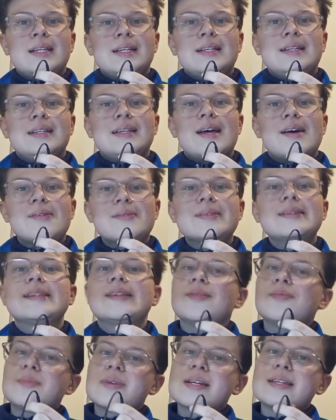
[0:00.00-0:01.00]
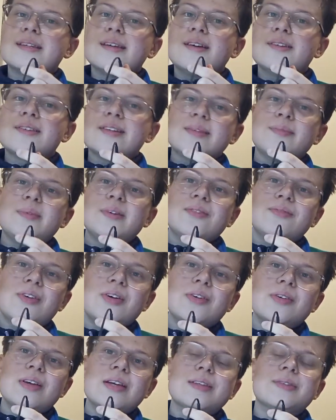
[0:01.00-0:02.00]
Now, some research is being
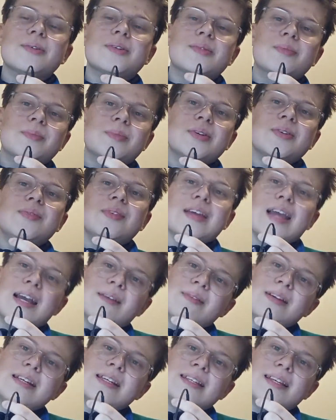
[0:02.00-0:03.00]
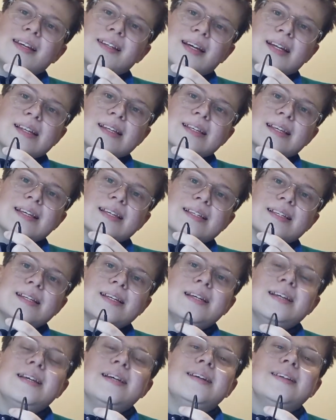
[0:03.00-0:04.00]
focused on improving MHC analysis
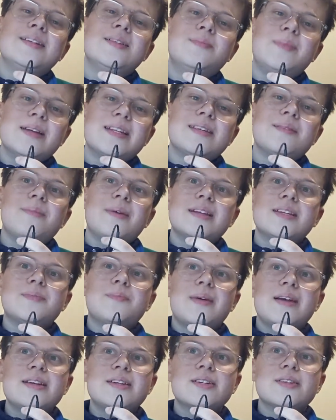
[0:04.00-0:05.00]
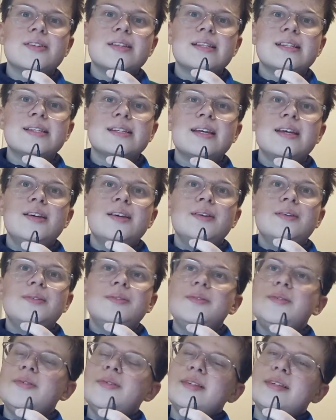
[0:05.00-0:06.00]
to better match patients
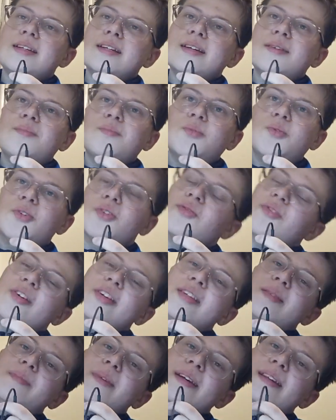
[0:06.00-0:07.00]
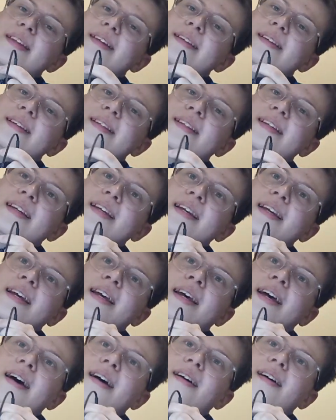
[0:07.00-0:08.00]
using more advanced methods,
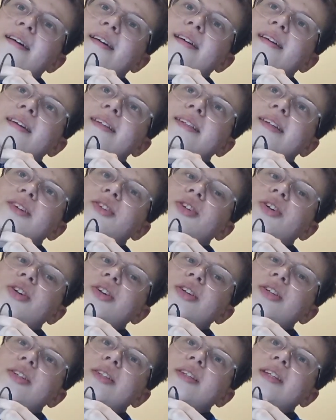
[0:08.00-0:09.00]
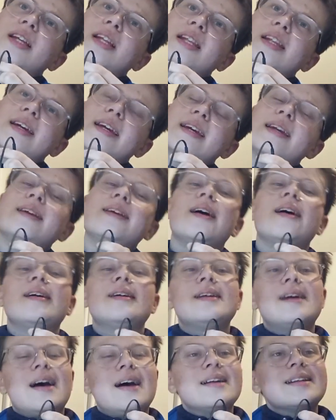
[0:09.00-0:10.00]
such as looking
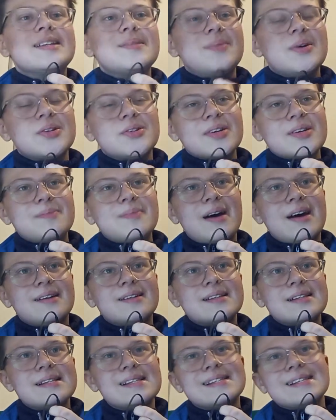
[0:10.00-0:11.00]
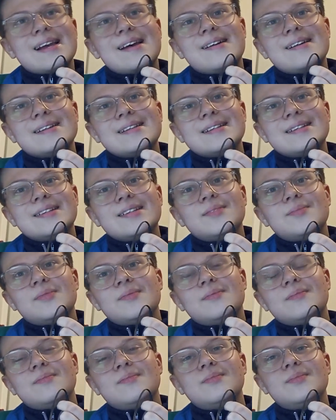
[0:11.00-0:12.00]
at antibiotic patterns and
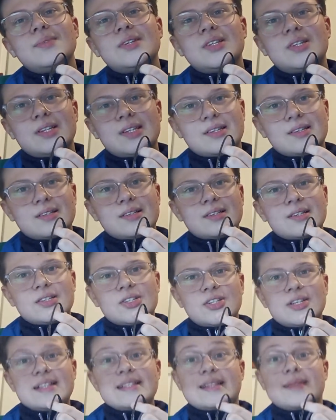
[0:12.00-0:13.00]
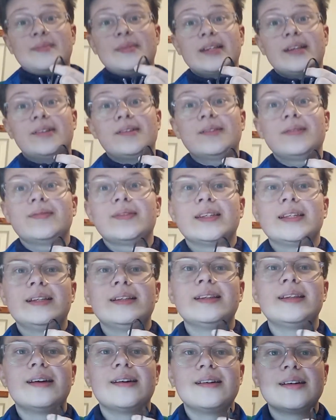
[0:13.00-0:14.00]
the genes themselves
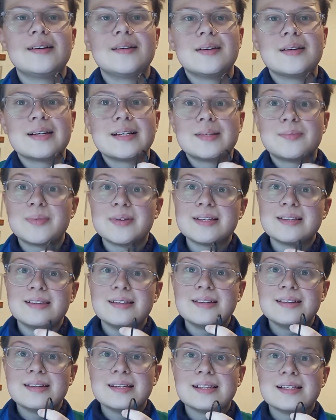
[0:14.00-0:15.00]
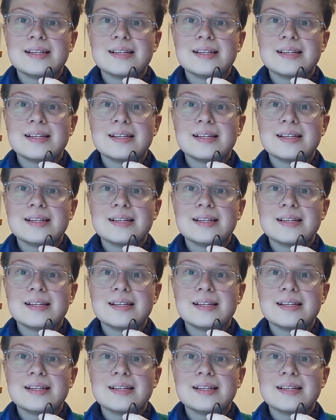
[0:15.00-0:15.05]
that express this.